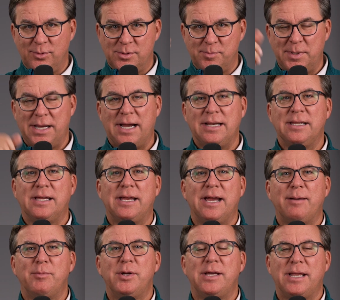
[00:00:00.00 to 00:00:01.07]
who's behind the
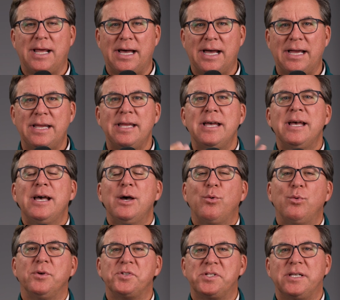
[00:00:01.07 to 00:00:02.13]
camera, and I
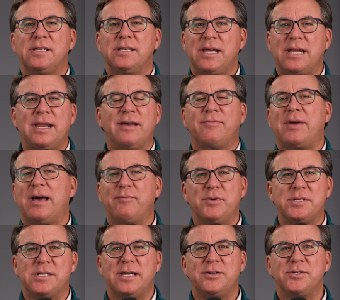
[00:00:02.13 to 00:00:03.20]
will sit and have
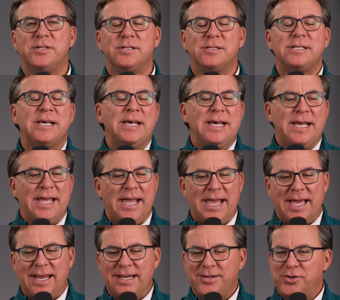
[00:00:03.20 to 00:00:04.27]
conversations
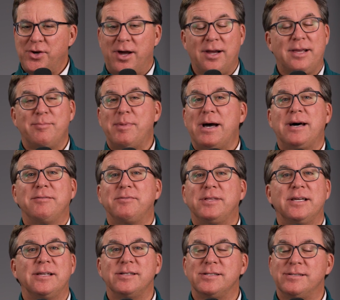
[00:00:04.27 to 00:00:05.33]
and talk about
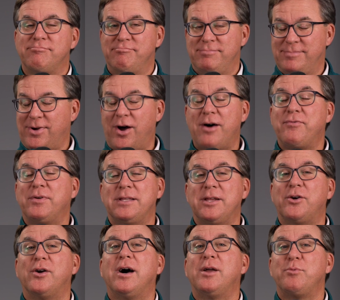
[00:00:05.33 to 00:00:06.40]
things often that
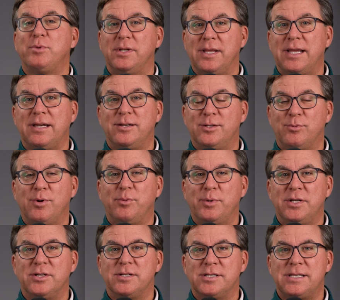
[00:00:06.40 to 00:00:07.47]
are unrelated to what
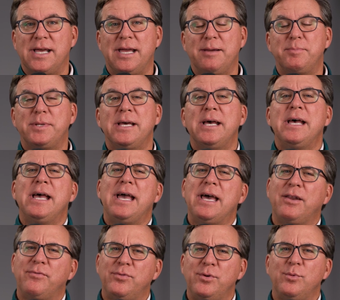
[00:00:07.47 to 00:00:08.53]
we just taped.
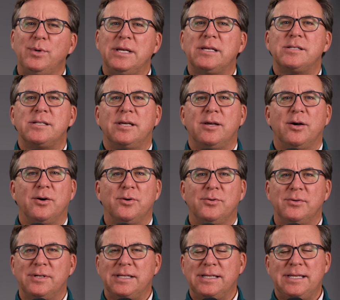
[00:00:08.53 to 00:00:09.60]
And a few weeks
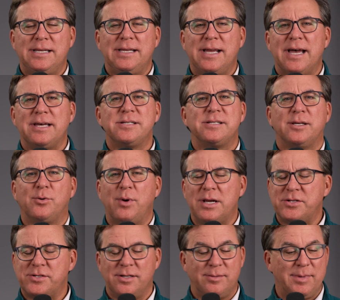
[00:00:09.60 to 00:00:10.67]
ago, he asked a
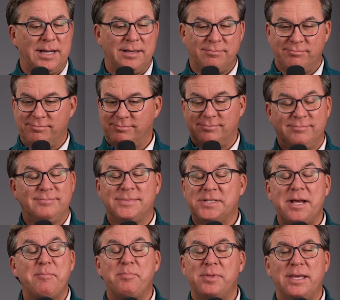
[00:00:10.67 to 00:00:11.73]
question about
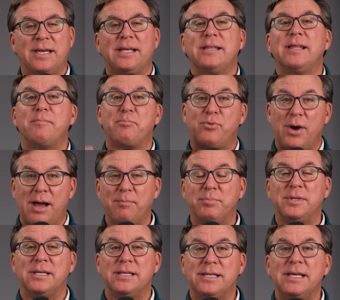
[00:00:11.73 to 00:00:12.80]
something that
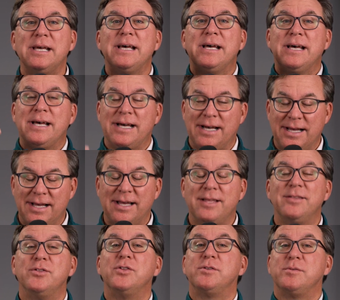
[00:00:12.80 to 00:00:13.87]
prompted
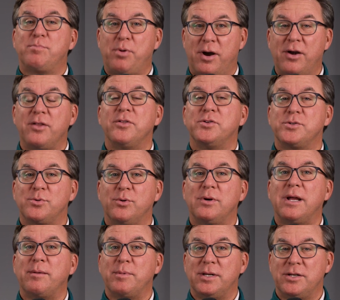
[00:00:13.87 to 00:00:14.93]
part of the
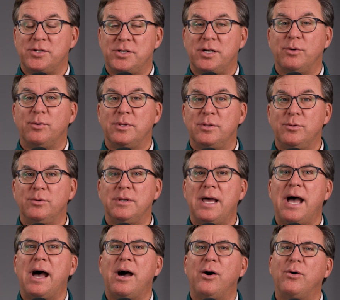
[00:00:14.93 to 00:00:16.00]
story I'm going to share with you
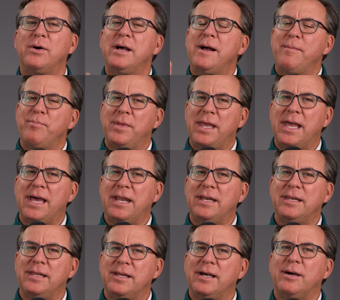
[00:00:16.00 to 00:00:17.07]
now
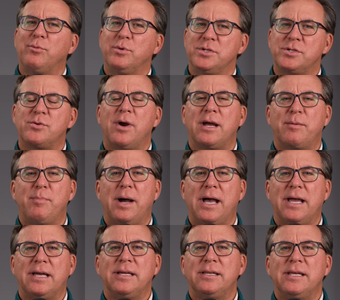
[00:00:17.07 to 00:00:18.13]
and uh, was struck by
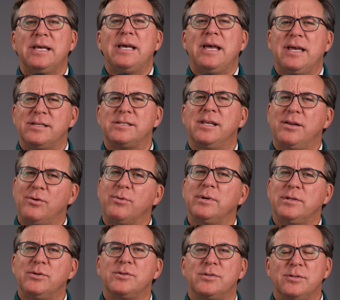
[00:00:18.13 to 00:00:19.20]
it and said, Oh, well,
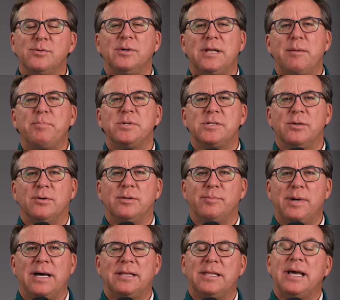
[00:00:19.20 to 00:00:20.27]
you should do an episode
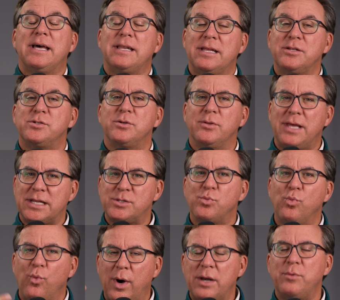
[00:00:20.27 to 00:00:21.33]
about that. And so that's
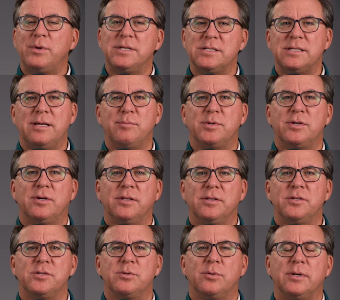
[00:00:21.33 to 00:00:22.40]
one reason I'm sharing
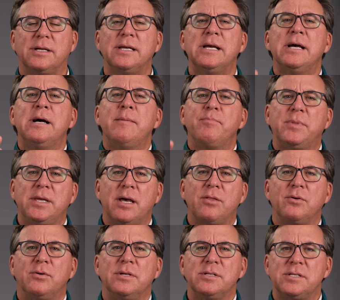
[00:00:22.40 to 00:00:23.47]
this story. The
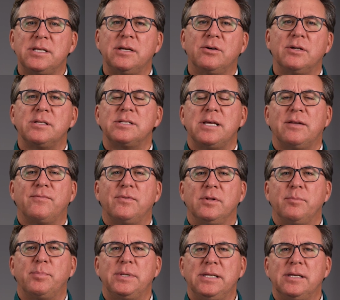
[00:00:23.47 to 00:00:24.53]
other is here at St.
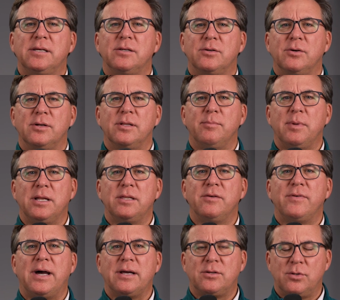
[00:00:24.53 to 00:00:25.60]
Philip Deacon during the month
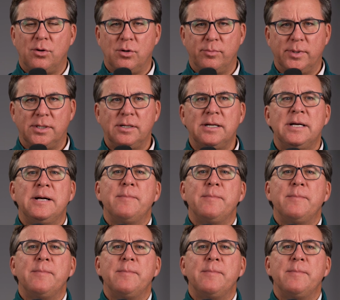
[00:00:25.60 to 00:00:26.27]
of October,